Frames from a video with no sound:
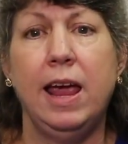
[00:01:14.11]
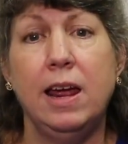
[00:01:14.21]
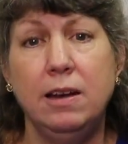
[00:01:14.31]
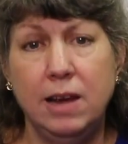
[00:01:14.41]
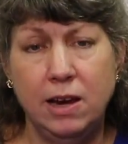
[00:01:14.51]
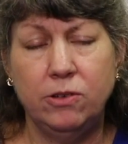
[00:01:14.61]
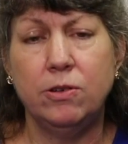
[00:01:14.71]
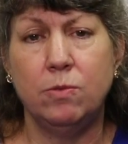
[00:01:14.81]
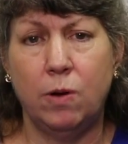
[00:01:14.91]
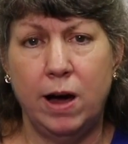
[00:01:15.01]
and
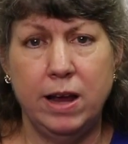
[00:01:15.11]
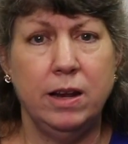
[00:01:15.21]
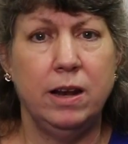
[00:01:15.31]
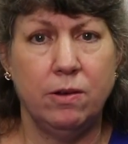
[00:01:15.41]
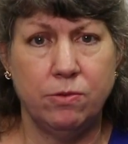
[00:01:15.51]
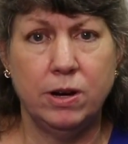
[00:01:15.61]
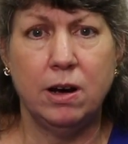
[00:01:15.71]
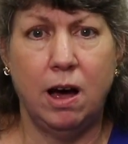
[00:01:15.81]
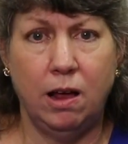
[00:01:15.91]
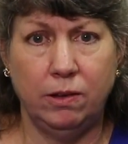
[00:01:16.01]
nationwide at every
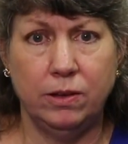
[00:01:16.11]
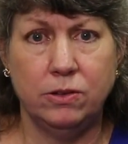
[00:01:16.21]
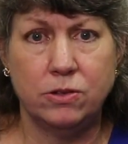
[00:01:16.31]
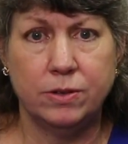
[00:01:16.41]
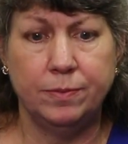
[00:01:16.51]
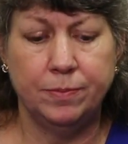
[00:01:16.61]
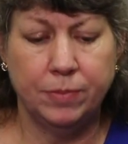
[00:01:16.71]
college.